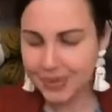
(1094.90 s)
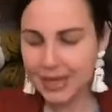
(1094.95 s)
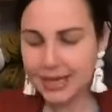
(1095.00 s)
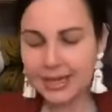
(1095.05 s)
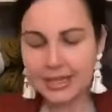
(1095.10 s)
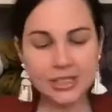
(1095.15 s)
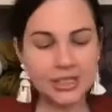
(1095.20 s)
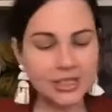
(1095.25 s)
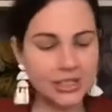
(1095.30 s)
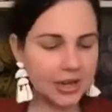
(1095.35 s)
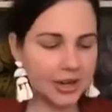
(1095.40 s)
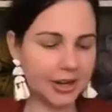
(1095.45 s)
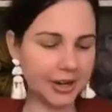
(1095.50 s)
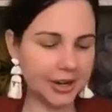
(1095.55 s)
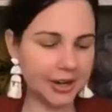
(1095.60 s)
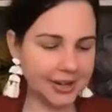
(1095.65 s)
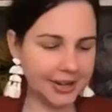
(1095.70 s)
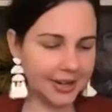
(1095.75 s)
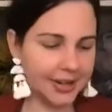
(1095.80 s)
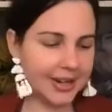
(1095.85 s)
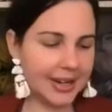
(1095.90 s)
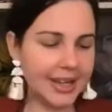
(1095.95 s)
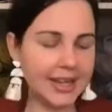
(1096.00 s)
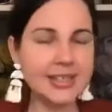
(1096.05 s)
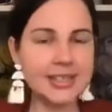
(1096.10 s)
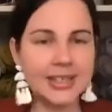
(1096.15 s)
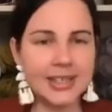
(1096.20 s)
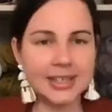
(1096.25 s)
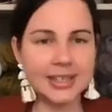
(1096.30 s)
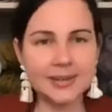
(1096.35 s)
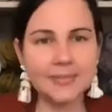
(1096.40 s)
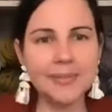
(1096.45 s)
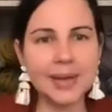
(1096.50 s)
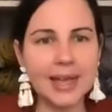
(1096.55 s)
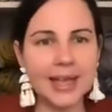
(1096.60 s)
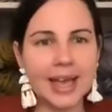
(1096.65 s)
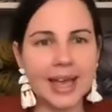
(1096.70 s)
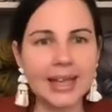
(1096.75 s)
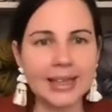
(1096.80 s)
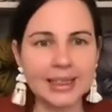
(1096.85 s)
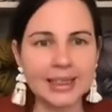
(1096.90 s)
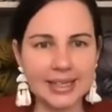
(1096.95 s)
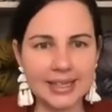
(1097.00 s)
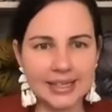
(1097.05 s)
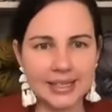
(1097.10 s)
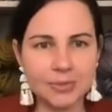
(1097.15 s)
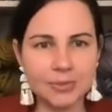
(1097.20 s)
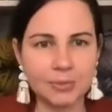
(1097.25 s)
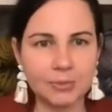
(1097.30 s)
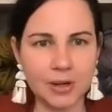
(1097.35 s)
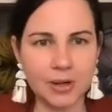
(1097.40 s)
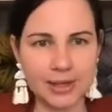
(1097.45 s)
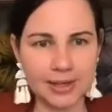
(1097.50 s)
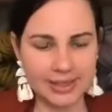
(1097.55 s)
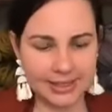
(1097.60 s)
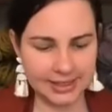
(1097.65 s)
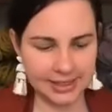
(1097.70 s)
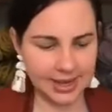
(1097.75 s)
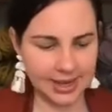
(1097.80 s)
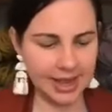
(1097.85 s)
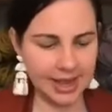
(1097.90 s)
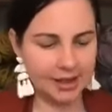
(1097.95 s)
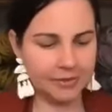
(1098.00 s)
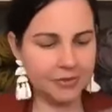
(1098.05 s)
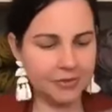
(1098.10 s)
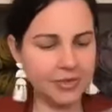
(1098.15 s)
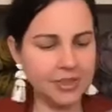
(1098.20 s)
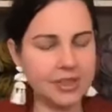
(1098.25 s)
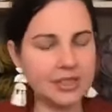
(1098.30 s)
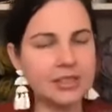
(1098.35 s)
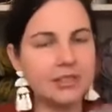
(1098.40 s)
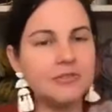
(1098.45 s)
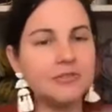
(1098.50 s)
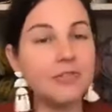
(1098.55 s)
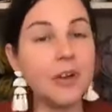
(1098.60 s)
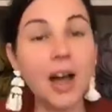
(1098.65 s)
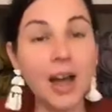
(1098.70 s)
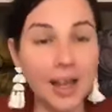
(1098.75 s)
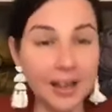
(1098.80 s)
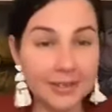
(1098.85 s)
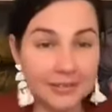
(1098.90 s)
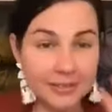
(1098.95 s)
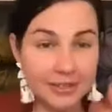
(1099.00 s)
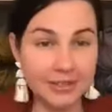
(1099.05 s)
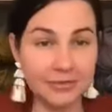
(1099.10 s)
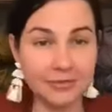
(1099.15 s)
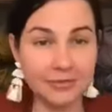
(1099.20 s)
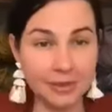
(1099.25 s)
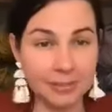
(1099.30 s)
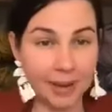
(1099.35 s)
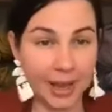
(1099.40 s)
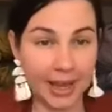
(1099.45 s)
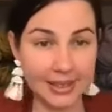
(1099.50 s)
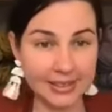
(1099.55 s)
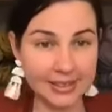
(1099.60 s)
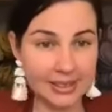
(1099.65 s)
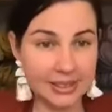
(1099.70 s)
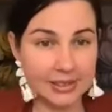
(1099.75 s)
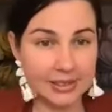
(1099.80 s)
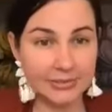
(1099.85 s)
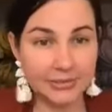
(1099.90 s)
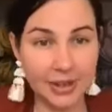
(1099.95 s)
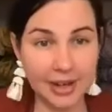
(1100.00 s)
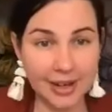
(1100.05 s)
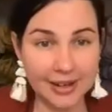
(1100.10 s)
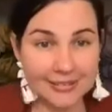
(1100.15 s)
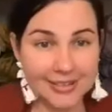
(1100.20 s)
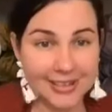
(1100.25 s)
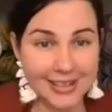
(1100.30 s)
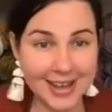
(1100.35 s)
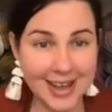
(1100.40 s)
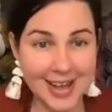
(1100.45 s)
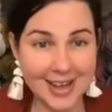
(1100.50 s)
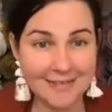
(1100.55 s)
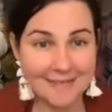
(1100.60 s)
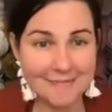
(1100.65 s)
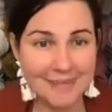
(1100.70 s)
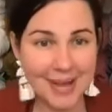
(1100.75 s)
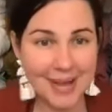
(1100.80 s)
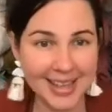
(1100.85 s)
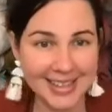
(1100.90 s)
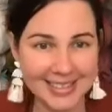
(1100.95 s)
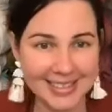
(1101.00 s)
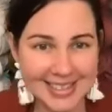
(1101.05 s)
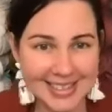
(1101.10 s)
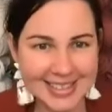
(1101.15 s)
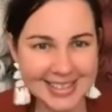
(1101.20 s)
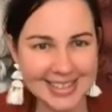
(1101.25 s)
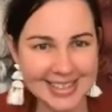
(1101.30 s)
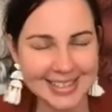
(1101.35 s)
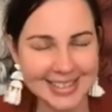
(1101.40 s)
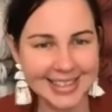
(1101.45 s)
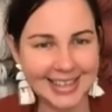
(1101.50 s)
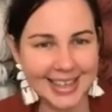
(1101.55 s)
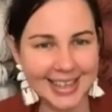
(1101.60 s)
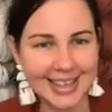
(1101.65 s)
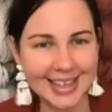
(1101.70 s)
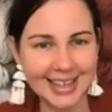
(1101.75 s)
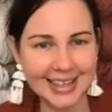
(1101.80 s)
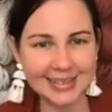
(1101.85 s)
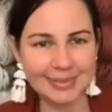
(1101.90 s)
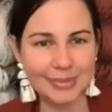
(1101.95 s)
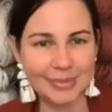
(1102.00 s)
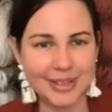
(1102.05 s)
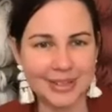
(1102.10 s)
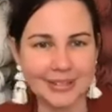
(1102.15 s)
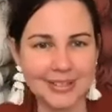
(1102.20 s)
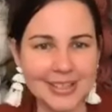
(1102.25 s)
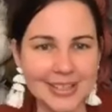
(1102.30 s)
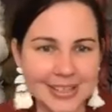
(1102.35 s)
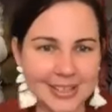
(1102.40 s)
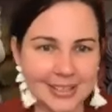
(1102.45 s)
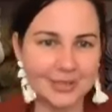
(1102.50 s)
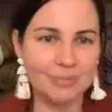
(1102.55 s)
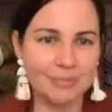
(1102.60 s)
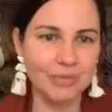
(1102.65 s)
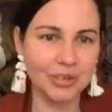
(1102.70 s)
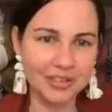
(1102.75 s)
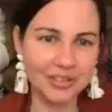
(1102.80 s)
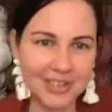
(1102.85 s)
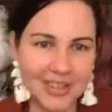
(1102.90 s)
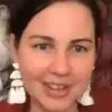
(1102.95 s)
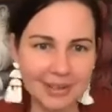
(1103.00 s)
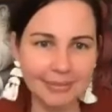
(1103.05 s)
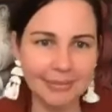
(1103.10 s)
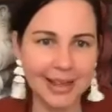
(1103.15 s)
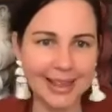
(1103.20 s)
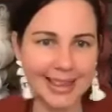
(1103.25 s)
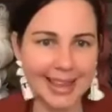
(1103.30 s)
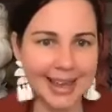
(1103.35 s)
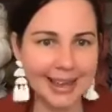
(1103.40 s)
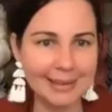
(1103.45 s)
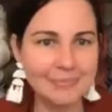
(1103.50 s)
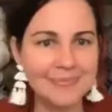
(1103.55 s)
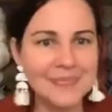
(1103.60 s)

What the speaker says: So it's going to make at least one scarf. There's 5 different patterns, 5 scarf patterns in the kit. Minna is just moving on my lap.